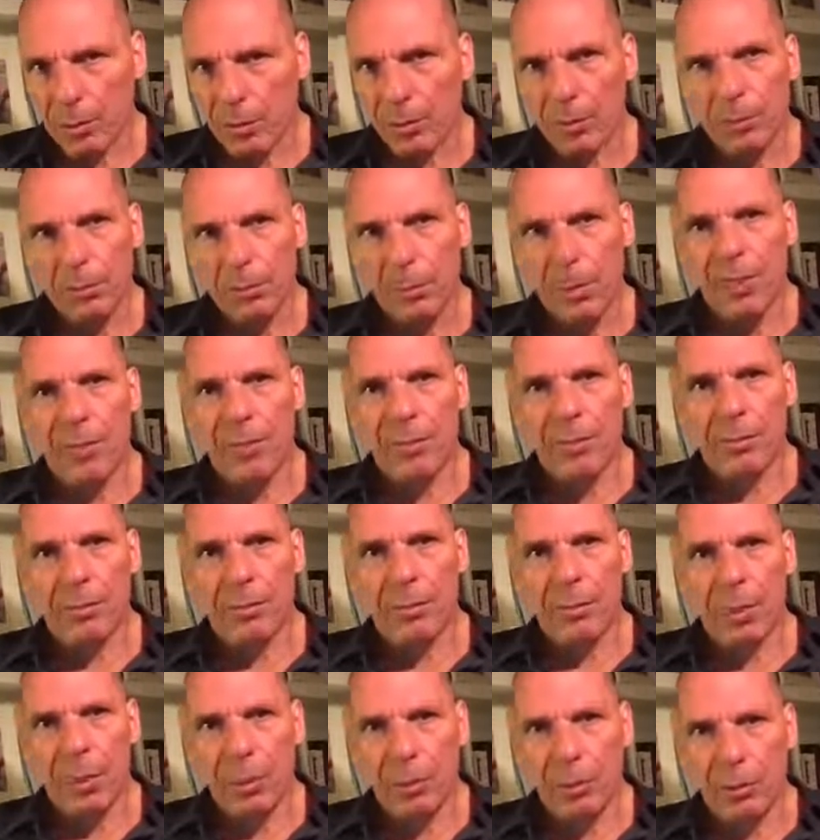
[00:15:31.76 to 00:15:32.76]
press them
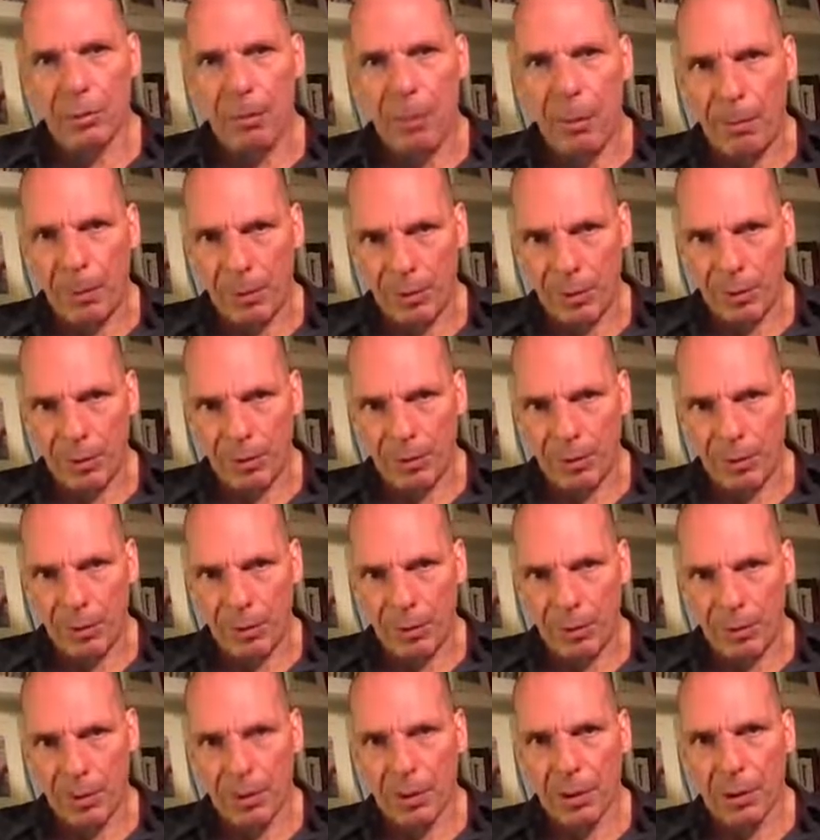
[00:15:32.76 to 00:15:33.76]
into public
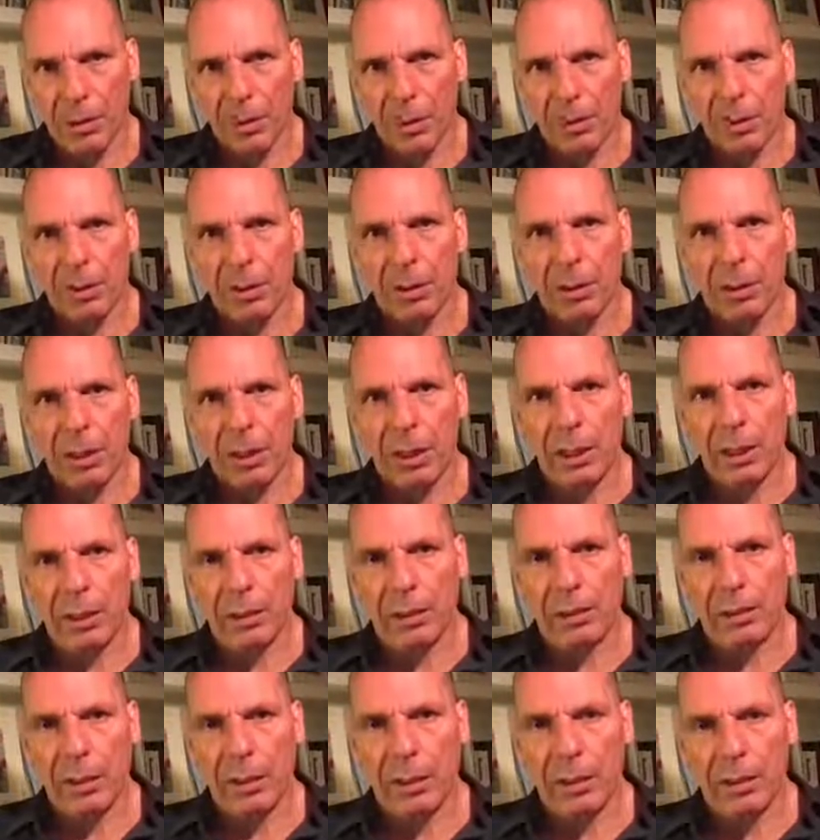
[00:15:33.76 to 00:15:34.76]
service in
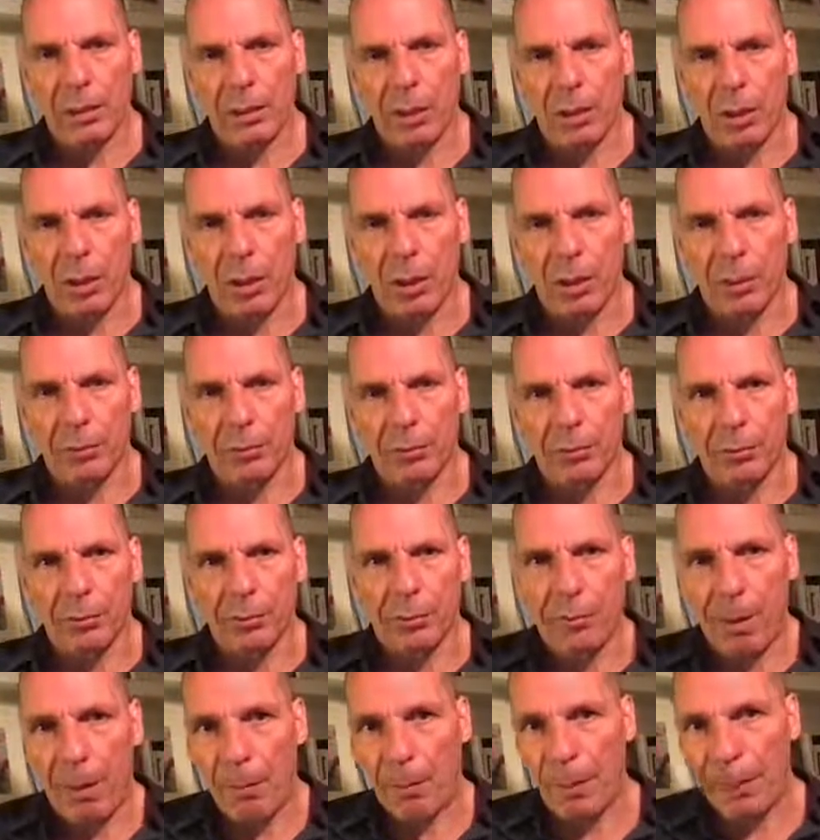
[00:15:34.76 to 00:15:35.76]
terms of
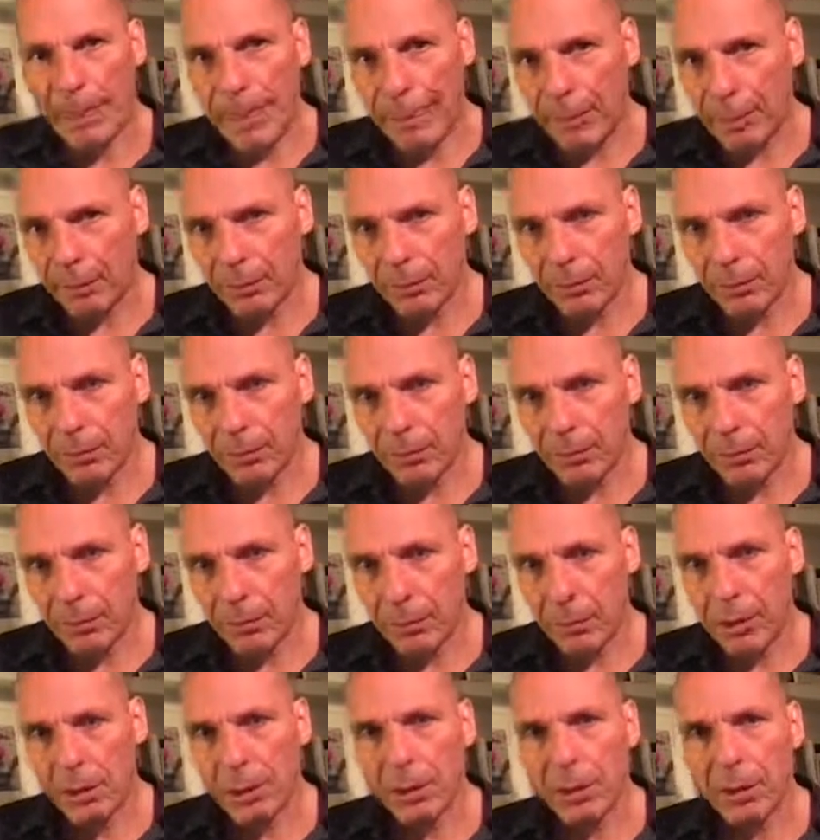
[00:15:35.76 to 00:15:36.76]
public health,
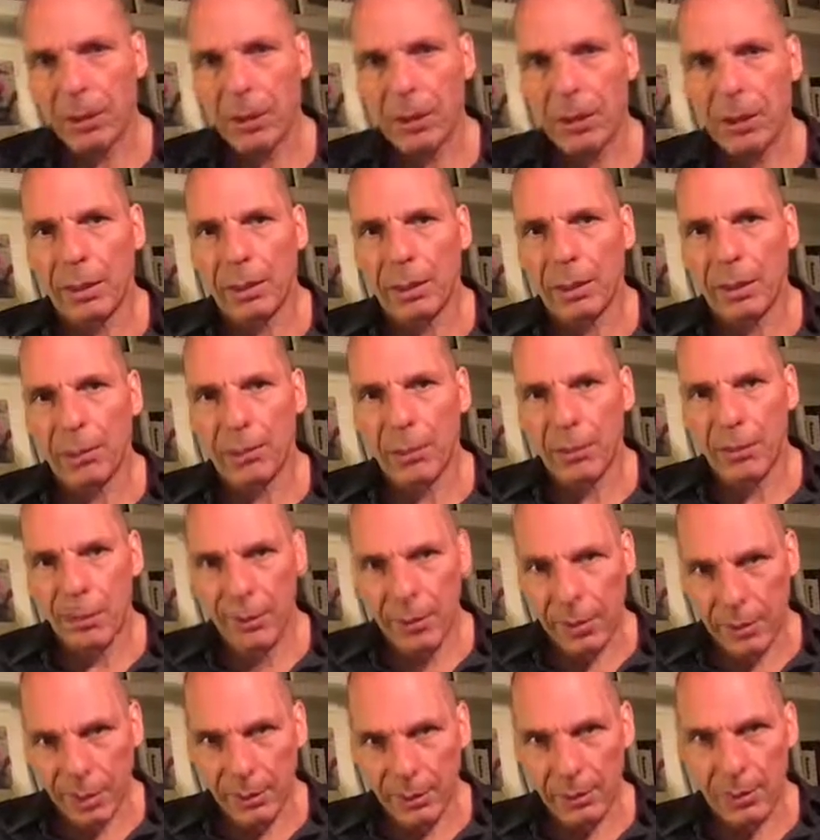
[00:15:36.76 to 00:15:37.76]
in terms of the
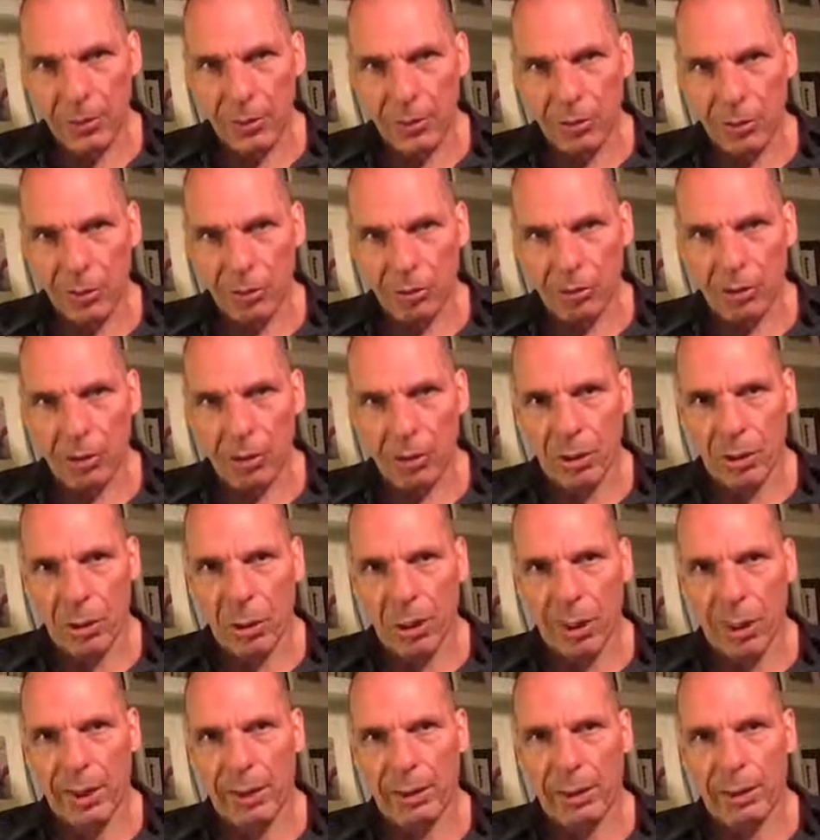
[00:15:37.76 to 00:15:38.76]
green transition,
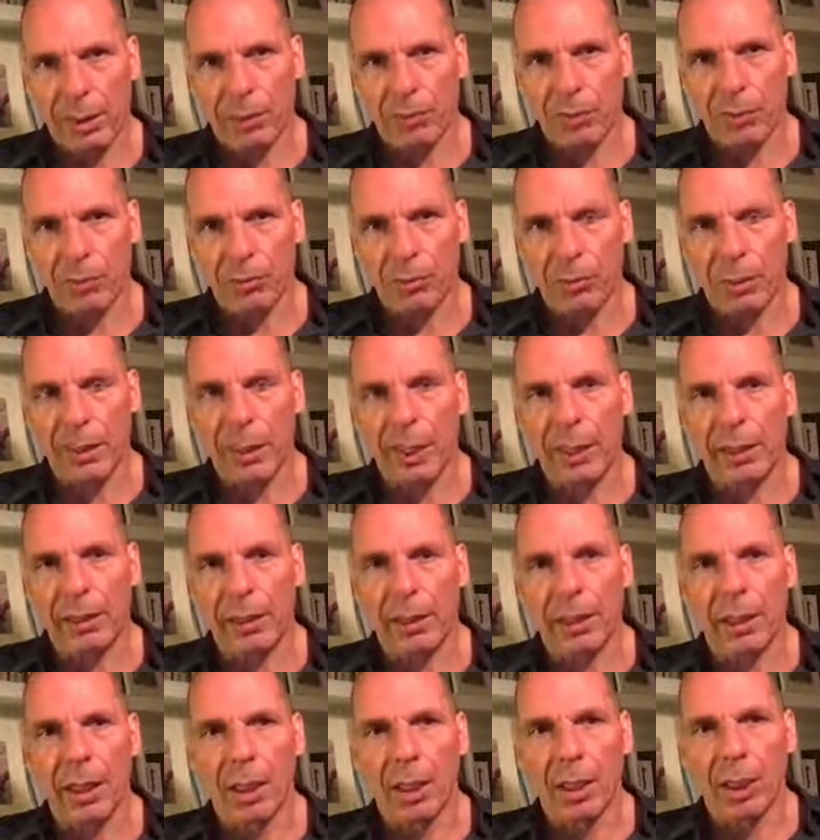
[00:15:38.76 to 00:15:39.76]
in terms of
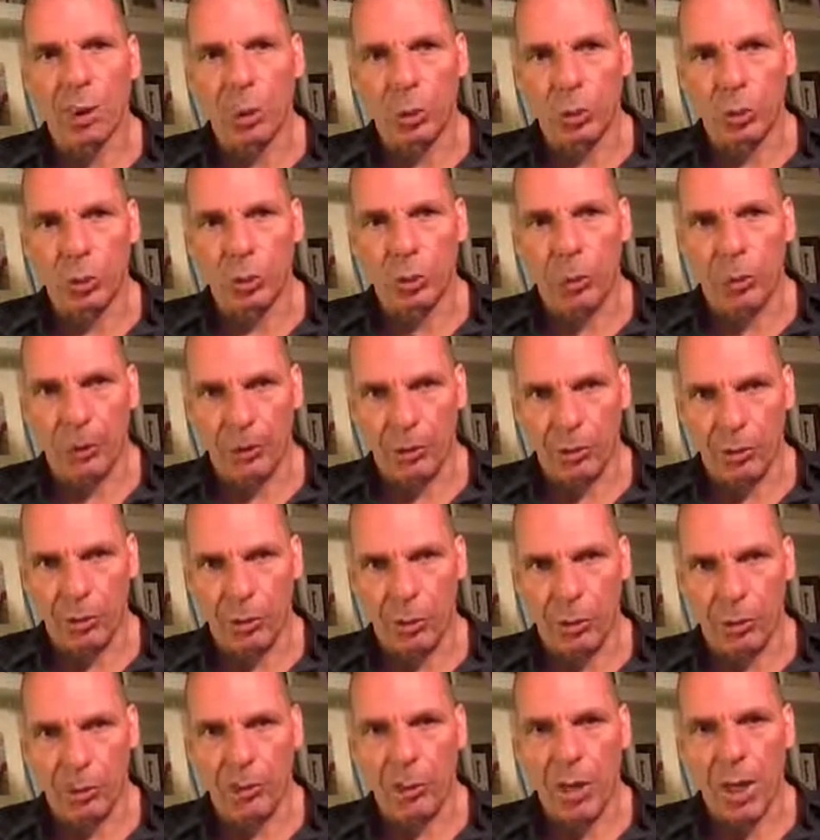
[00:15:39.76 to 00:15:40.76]
creating good quality
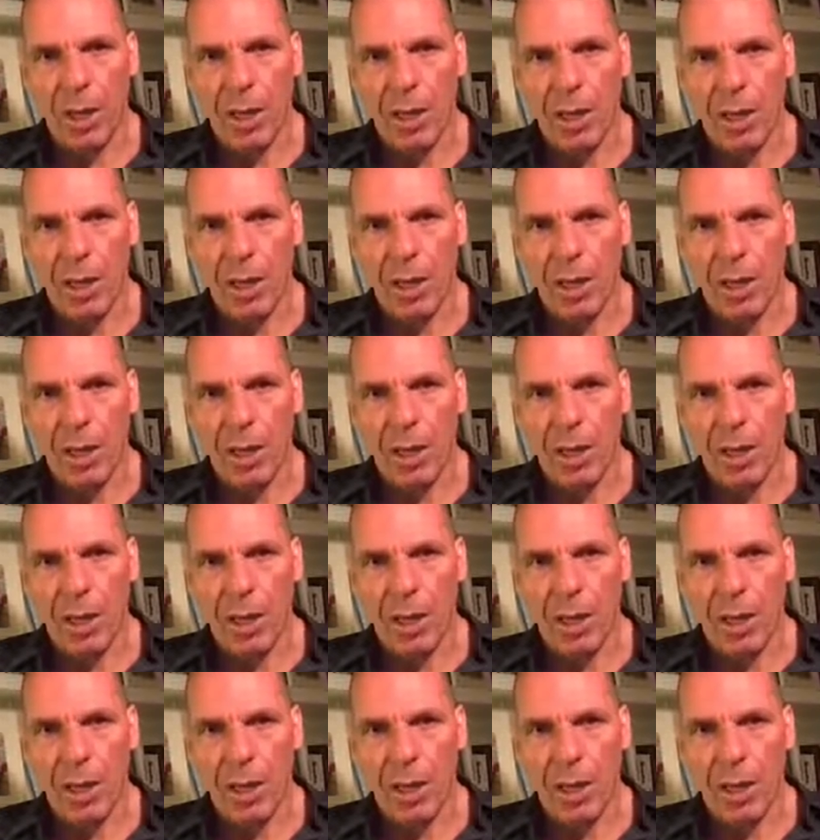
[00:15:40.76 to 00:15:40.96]
jobs.